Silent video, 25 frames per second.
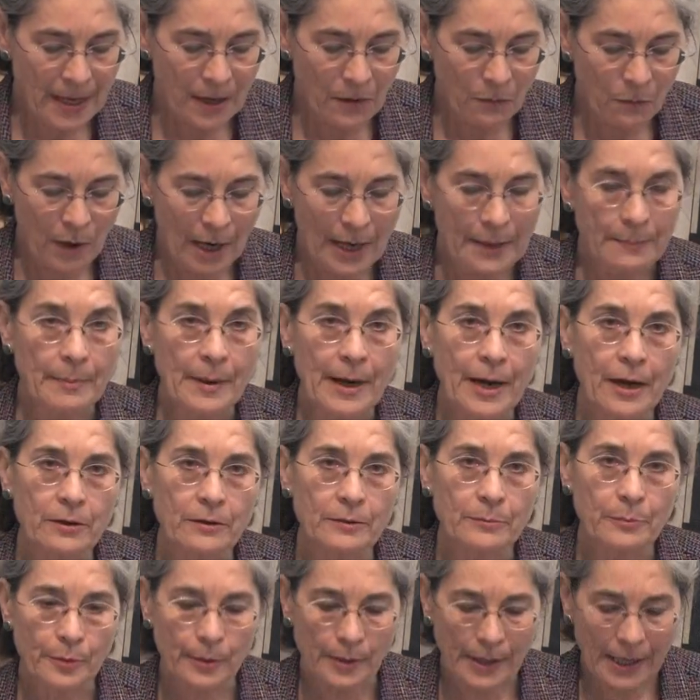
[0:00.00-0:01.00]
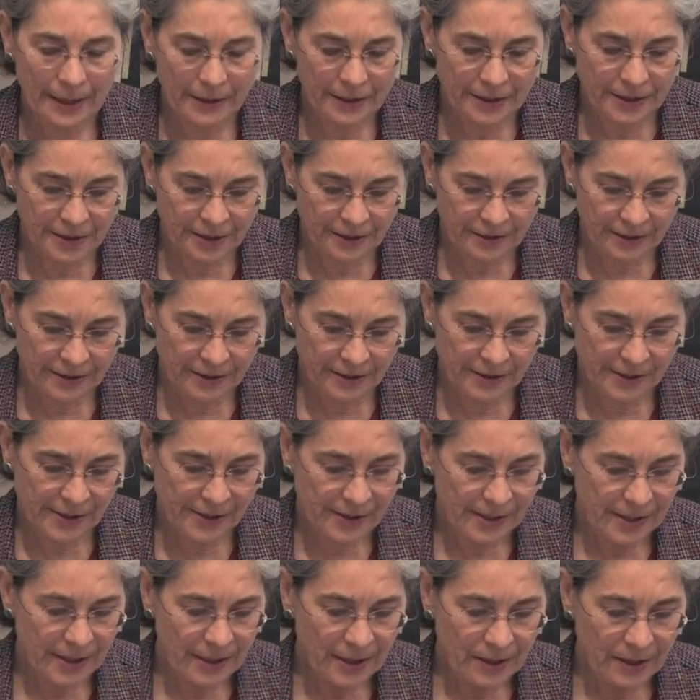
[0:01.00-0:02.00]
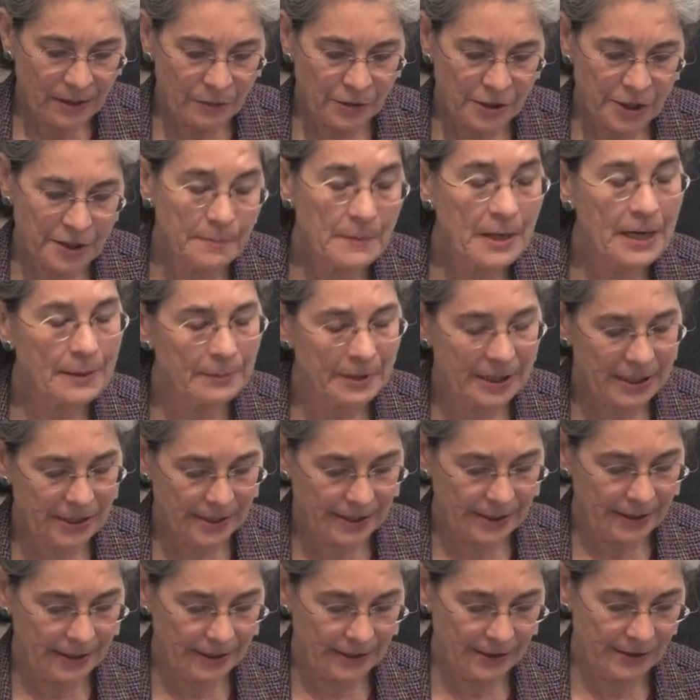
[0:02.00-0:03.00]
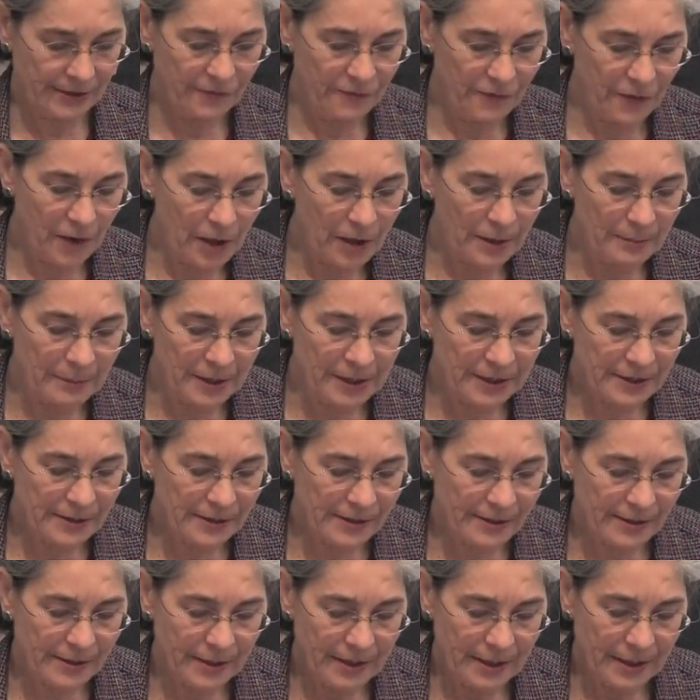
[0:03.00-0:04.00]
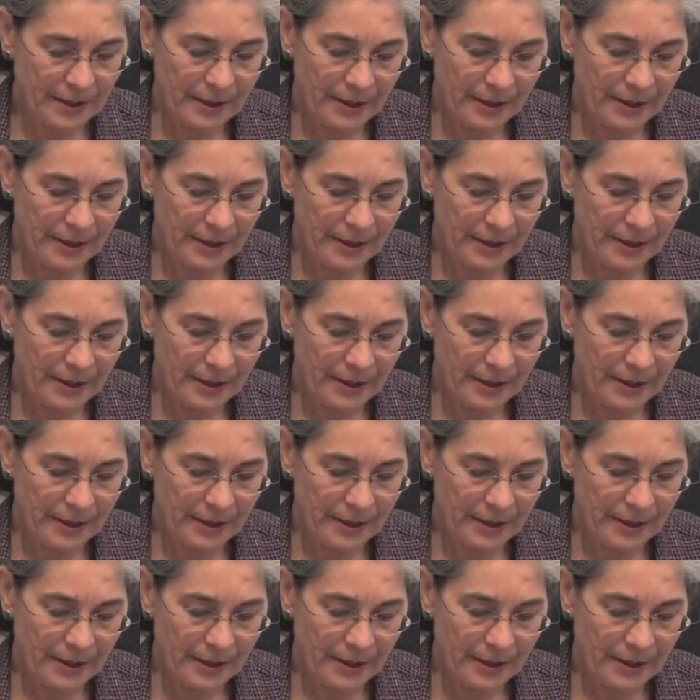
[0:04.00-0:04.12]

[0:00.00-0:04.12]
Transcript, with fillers: Wipe out predators, which may be seen as varmints,